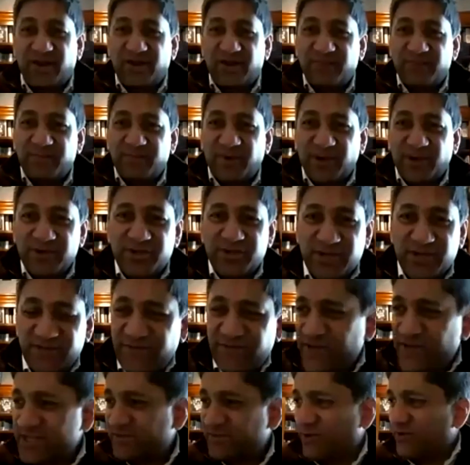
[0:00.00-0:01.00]
much. And first of
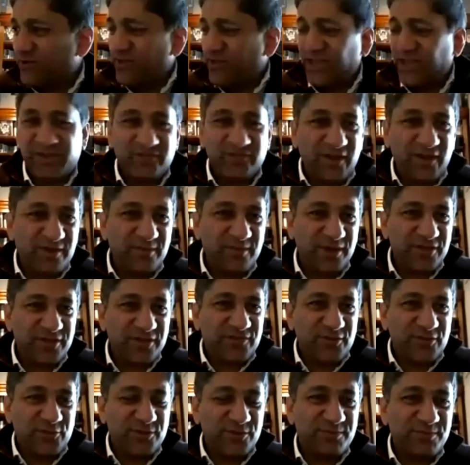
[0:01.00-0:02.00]
all, thank you very much for
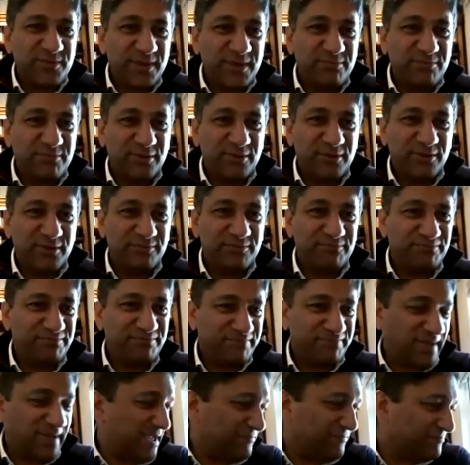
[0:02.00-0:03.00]
those people
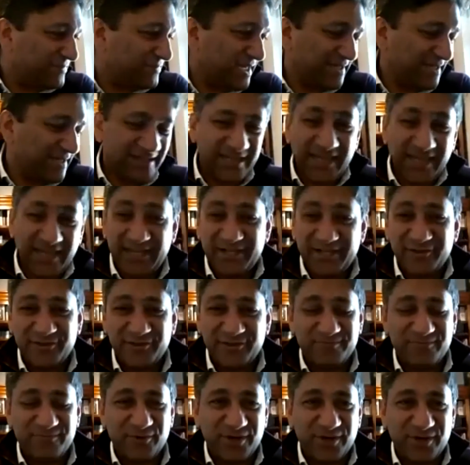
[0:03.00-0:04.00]
dialing in
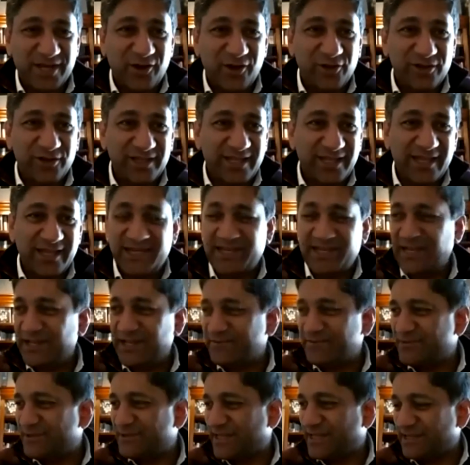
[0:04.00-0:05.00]
or calling in. I
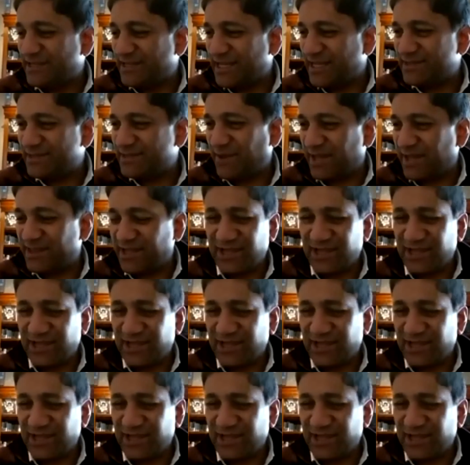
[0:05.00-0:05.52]
didn't expect